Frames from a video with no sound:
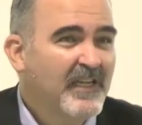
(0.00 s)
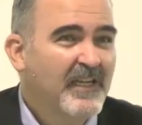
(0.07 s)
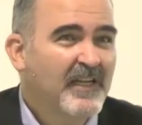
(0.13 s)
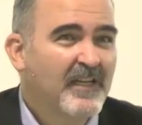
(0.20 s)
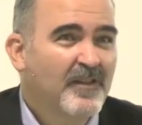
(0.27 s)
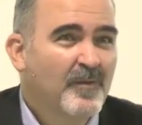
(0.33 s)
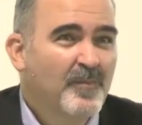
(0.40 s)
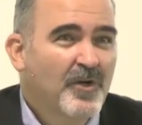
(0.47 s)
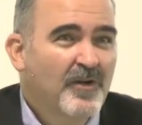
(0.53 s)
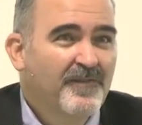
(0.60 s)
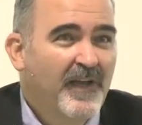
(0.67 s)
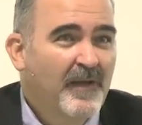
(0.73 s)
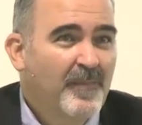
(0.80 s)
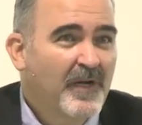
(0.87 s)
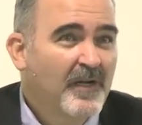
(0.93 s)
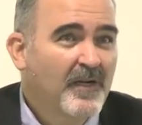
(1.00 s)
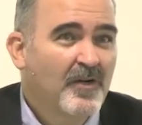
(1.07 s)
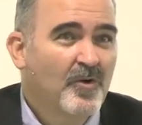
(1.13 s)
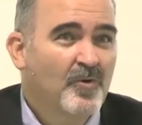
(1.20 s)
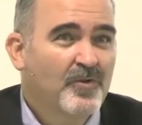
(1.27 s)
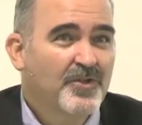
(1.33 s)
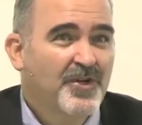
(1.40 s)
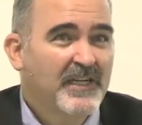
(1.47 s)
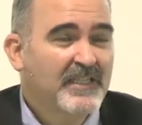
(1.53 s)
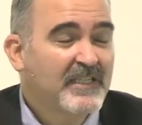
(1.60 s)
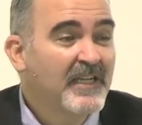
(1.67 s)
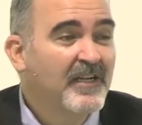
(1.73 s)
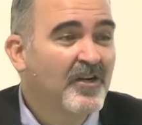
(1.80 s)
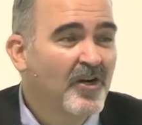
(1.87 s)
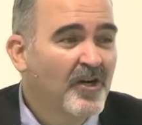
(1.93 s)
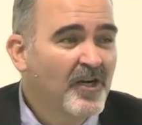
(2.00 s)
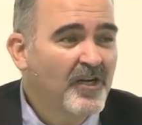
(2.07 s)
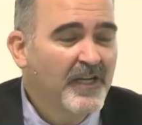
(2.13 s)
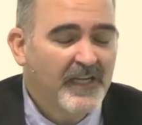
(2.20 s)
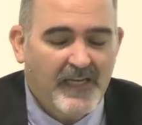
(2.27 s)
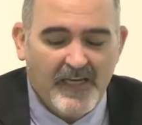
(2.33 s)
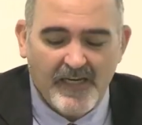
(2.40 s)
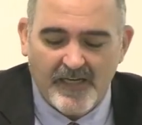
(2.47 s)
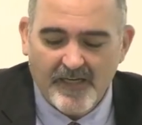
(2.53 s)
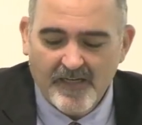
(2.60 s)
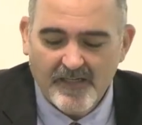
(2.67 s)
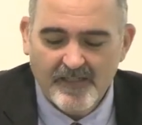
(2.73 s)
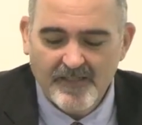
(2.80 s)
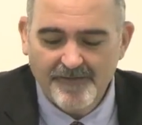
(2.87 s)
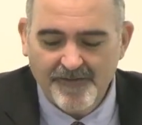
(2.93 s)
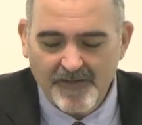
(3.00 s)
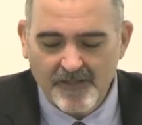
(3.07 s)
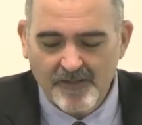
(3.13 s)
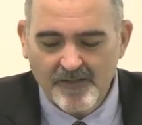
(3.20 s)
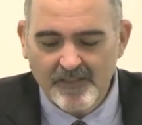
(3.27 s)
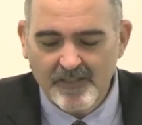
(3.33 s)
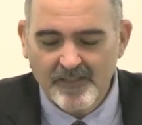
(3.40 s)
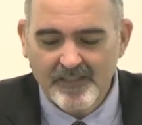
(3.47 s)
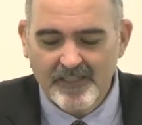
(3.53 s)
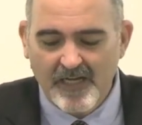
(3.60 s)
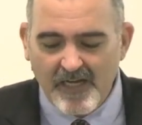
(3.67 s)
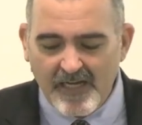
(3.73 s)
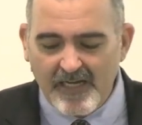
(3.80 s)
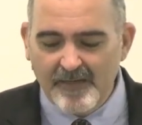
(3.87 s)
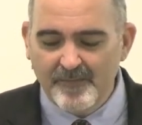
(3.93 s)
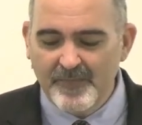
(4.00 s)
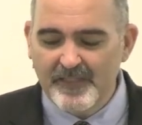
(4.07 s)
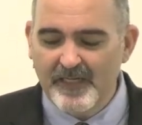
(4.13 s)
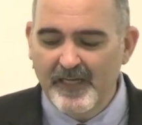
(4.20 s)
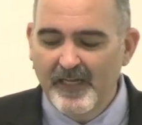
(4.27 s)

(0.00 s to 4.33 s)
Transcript: in the book of Habakkuk called Trusting God in Difficult Times.